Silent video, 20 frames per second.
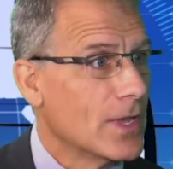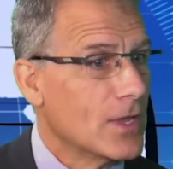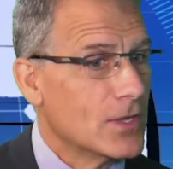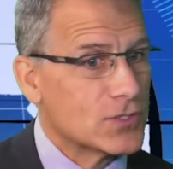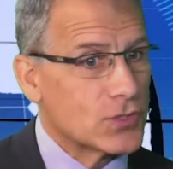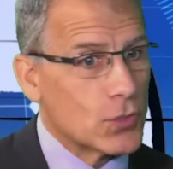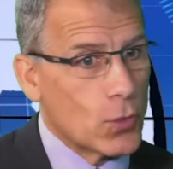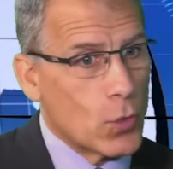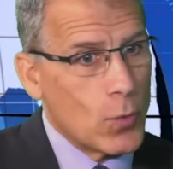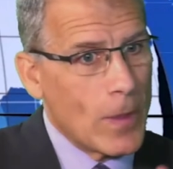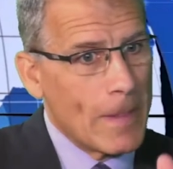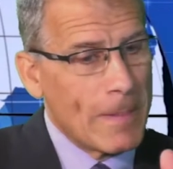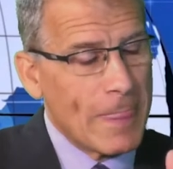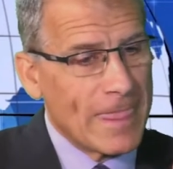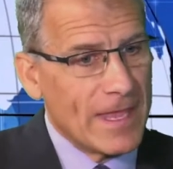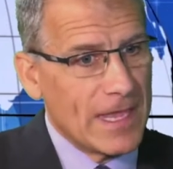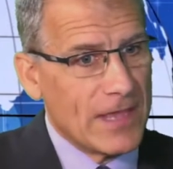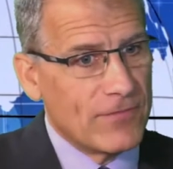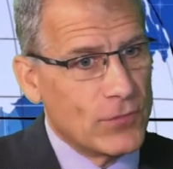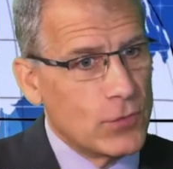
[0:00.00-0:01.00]
So
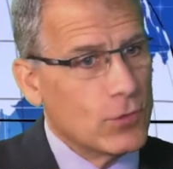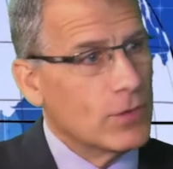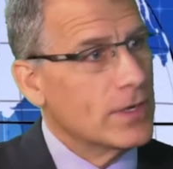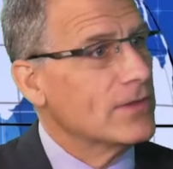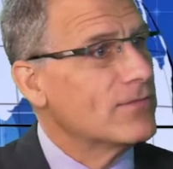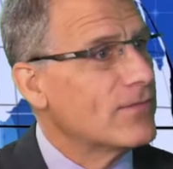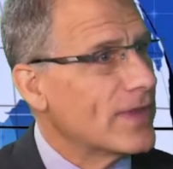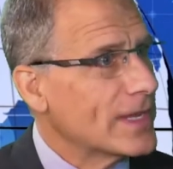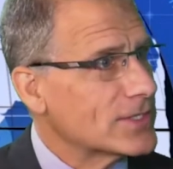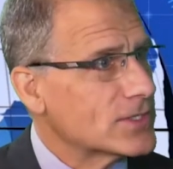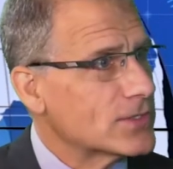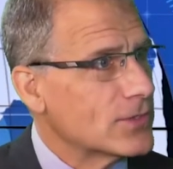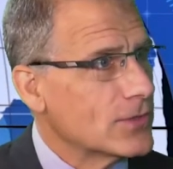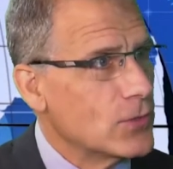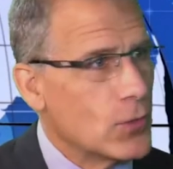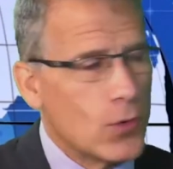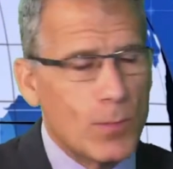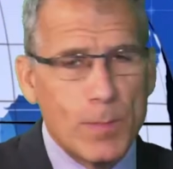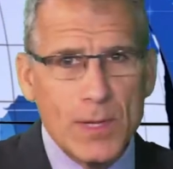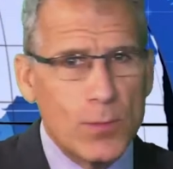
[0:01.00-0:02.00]
if you're an investor,
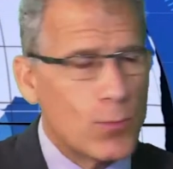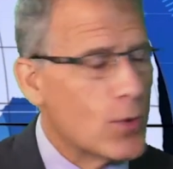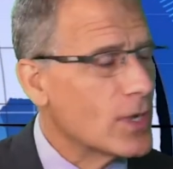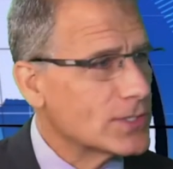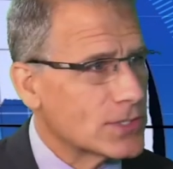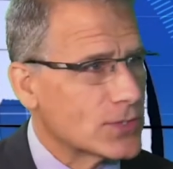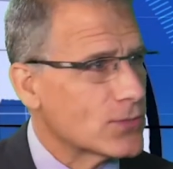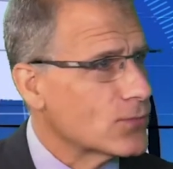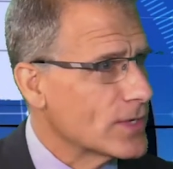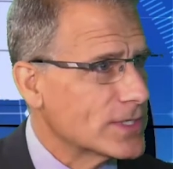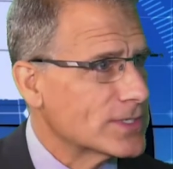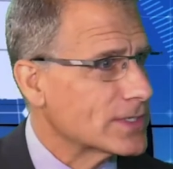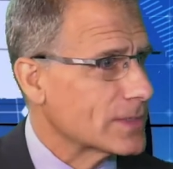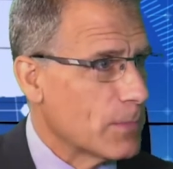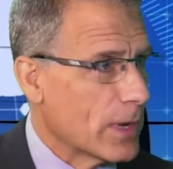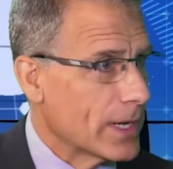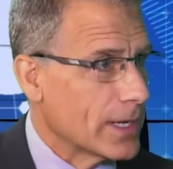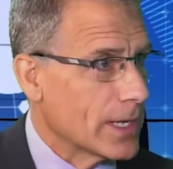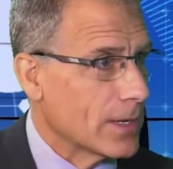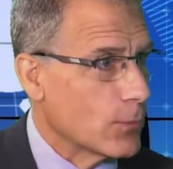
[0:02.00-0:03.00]
nobody wants to risk
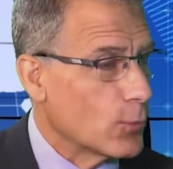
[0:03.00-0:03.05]
money.